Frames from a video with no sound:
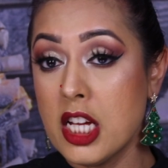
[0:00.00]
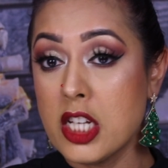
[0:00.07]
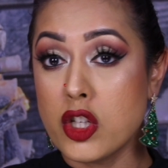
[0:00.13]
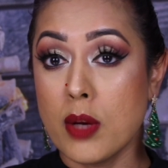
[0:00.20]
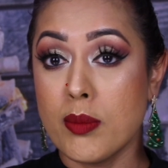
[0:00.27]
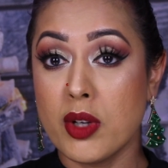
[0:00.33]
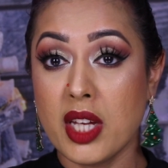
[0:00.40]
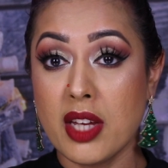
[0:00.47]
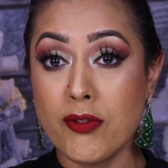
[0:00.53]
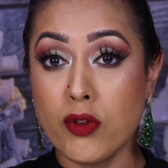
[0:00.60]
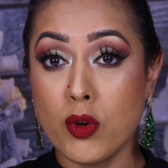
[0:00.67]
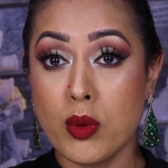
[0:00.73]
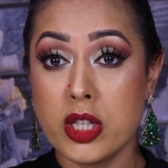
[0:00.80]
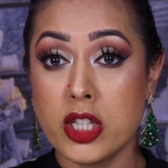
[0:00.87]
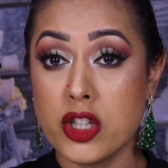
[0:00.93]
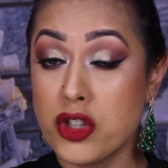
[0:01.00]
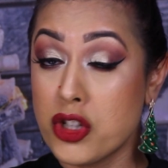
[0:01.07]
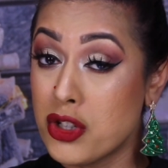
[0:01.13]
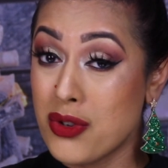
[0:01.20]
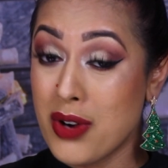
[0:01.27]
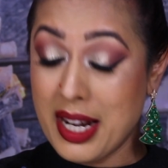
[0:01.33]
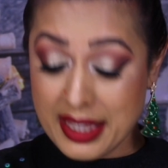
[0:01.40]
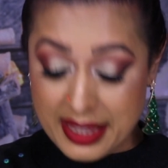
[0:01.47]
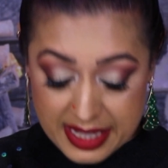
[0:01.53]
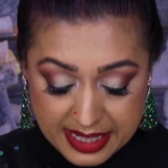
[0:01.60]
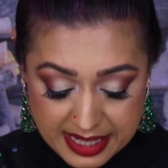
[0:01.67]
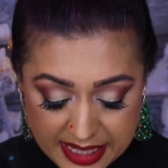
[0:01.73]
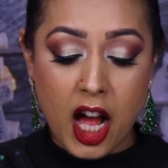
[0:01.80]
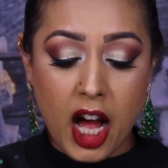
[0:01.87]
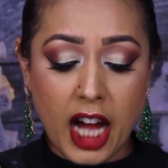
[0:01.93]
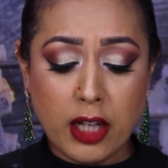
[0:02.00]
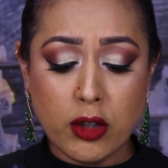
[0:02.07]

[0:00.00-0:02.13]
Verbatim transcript: So I'm looking forward to trying this. I